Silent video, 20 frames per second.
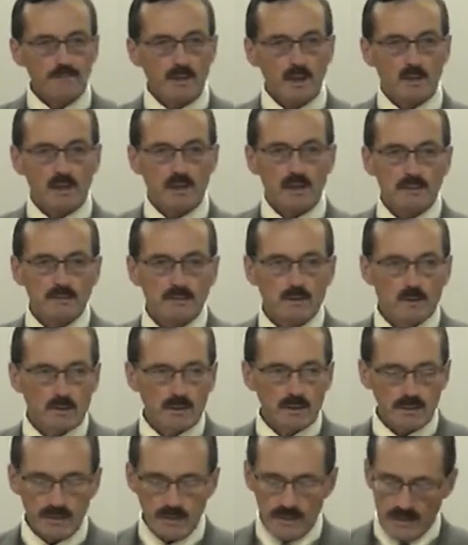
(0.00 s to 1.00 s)
uh,
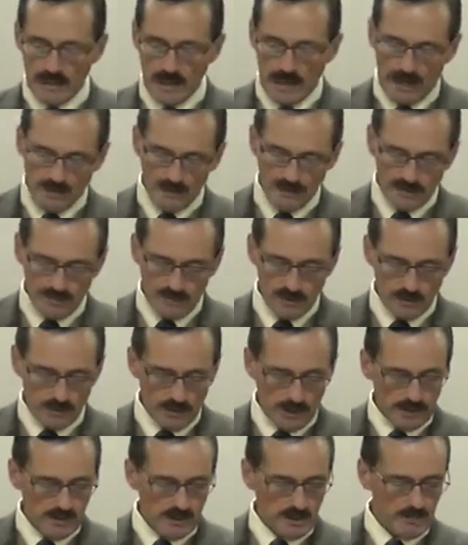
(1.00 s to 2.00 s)
or the house of
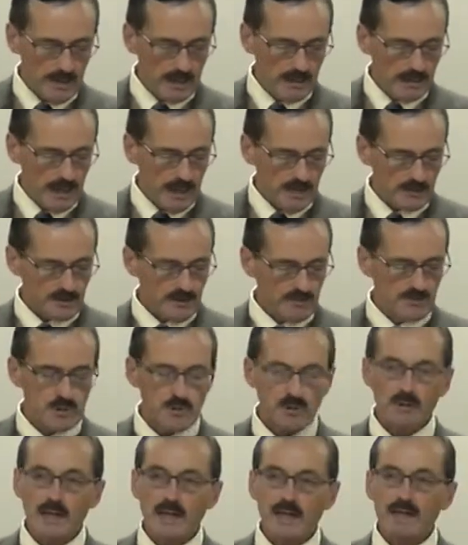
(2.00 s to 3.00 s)
Judah, they made the house of
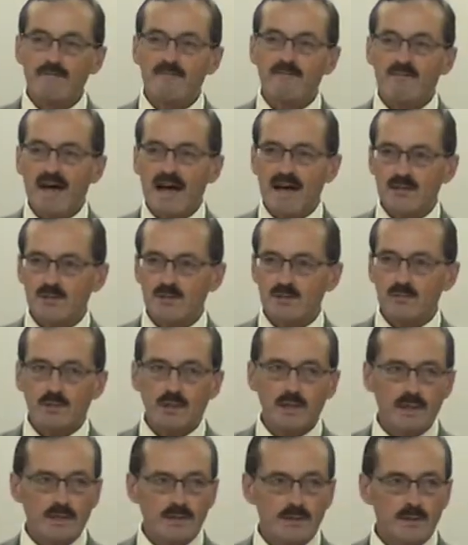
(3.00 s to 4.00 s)
Judah a vassal
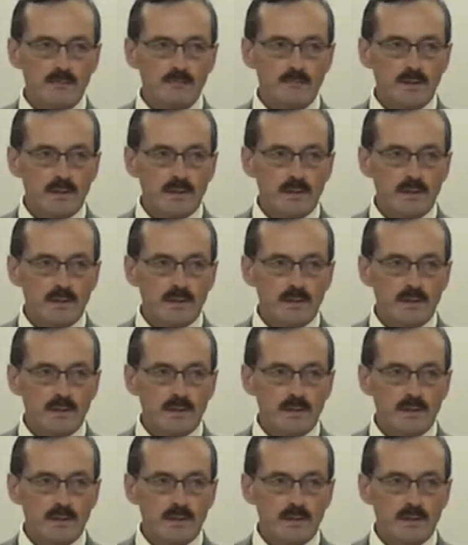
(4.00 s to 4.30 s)
kingdom.